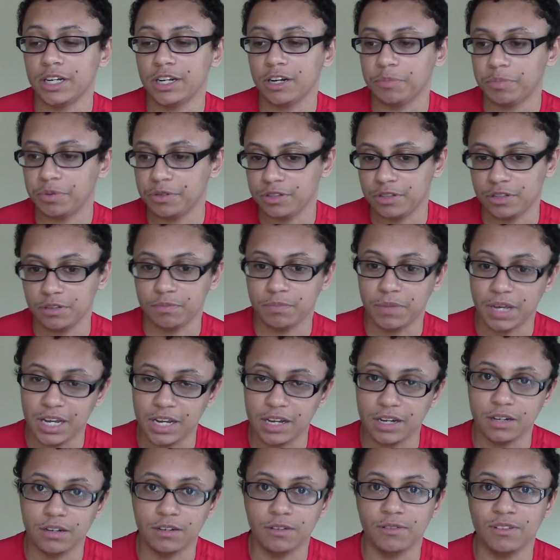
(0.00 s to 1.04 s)
I'll put the
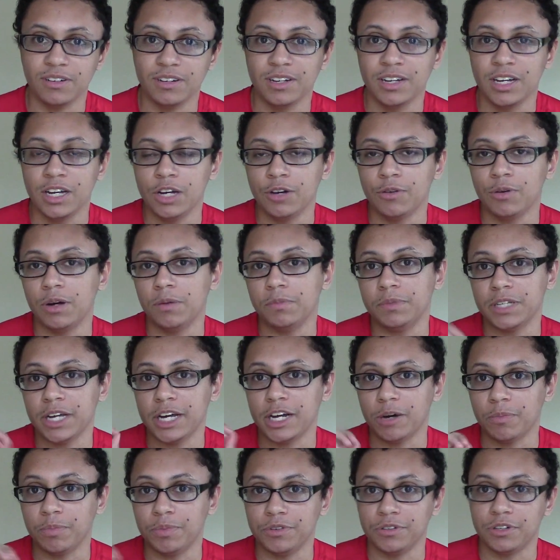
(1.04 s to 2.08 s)
main website.
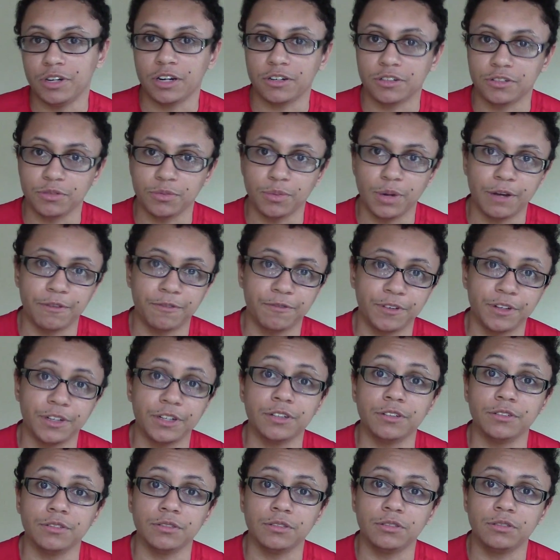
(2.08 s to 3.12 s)
I'll put Dr.
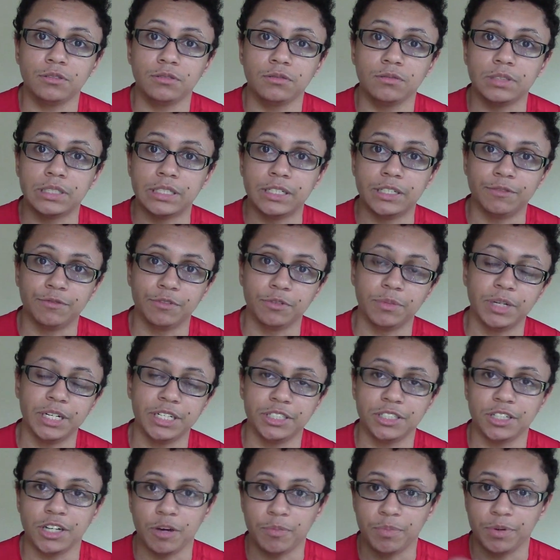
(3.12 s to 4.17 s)
Raphael's
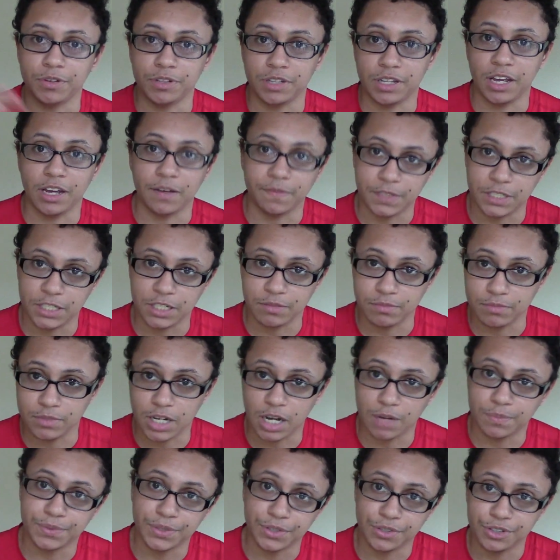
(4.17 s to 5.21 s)
information. I'll put the FtM
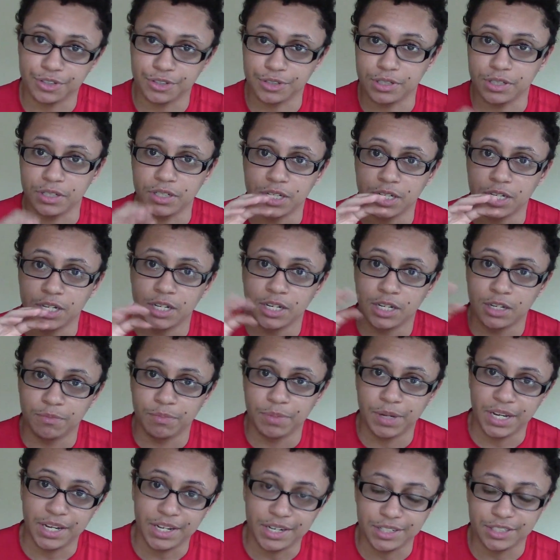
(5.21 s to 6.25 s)
top surgery
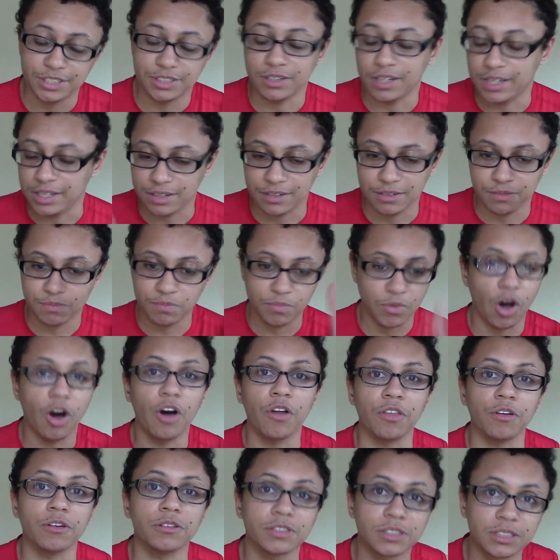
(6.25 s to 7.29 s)
page, like all
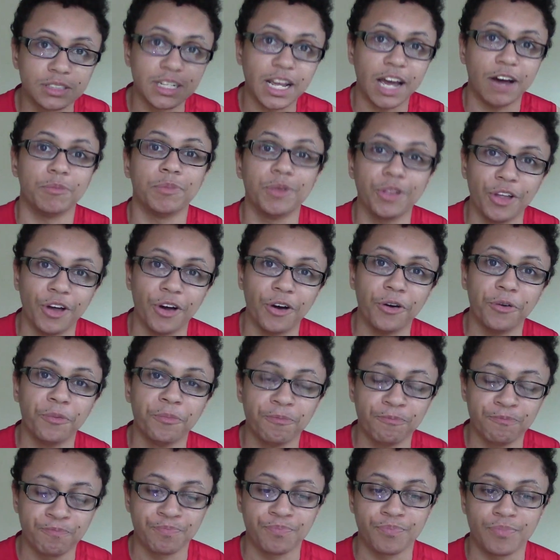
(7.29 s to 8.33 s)
those down below
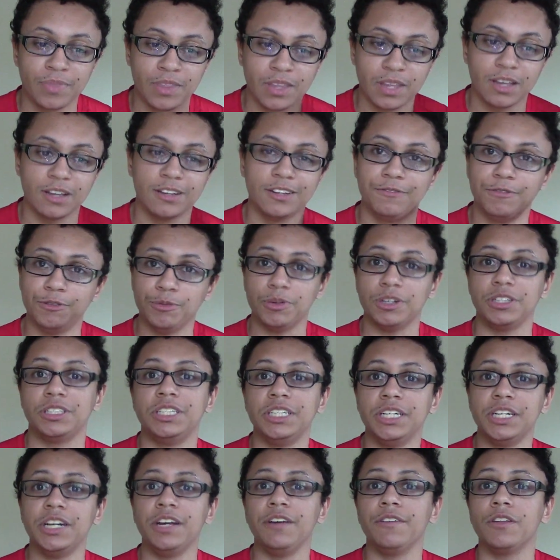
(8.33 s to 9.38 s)
if you want to see
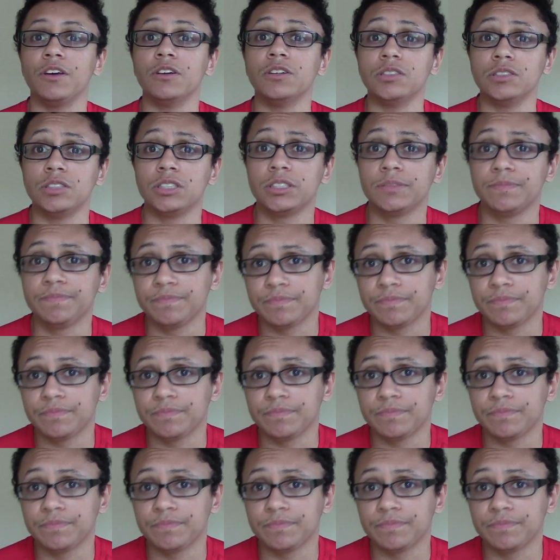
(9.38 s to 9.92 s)
any of those.